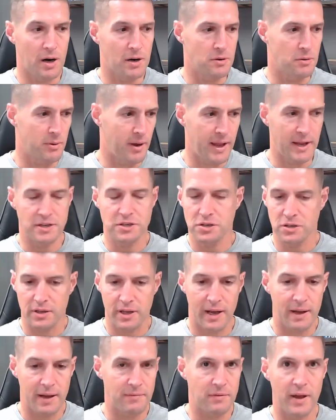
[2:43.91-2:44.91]
you hate your
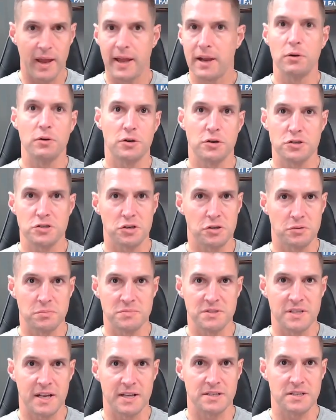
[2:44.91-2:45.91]
life, you hate all your
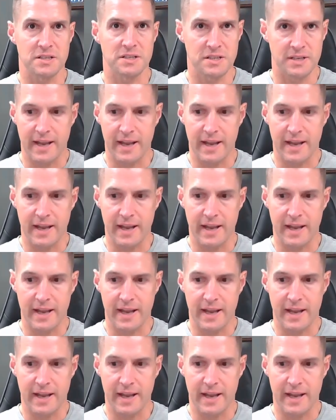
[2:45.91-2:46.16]
circumstances.